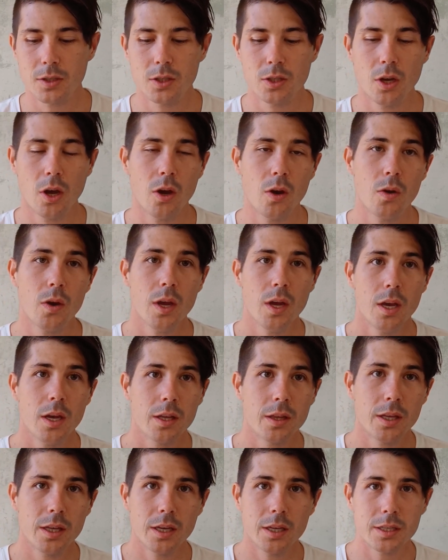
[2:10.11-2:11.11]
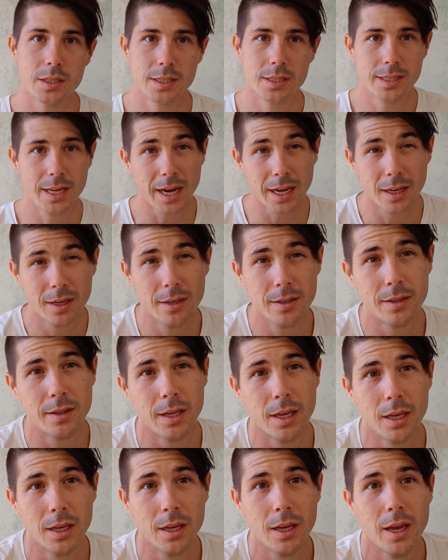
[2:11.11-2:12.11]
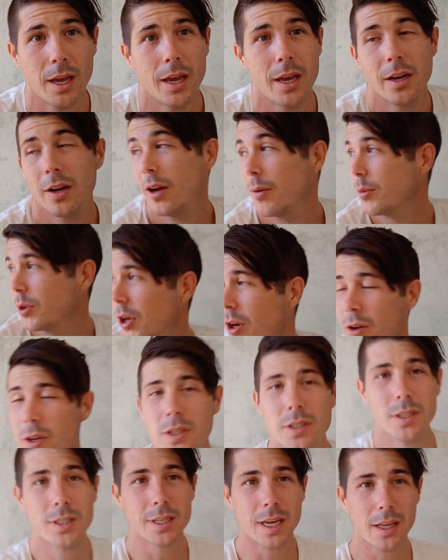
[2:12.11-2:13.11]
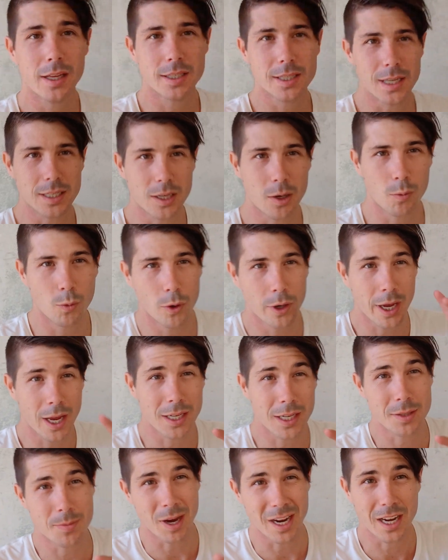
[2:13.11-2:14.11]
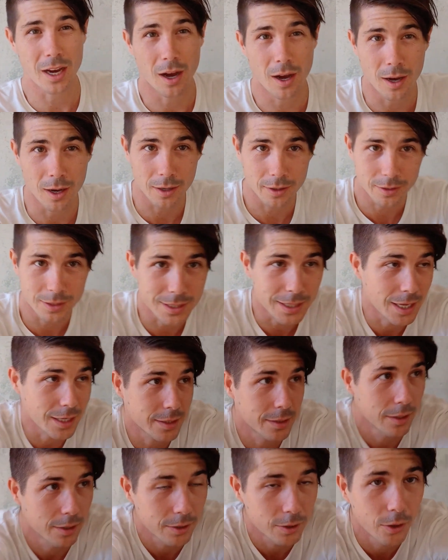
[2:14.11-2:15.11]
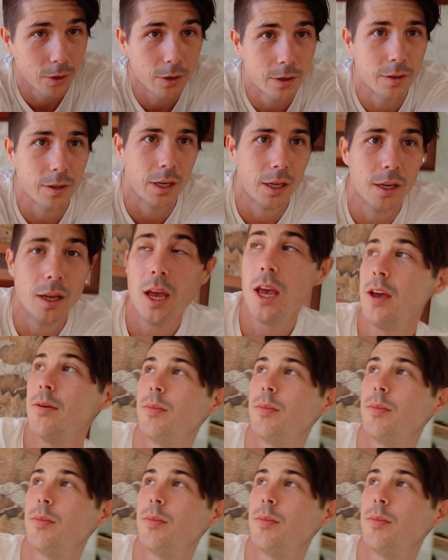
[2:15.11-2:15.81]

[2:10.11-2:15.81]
So the second thing, and I'm going to say this as I walk out to my car because that's the third thing,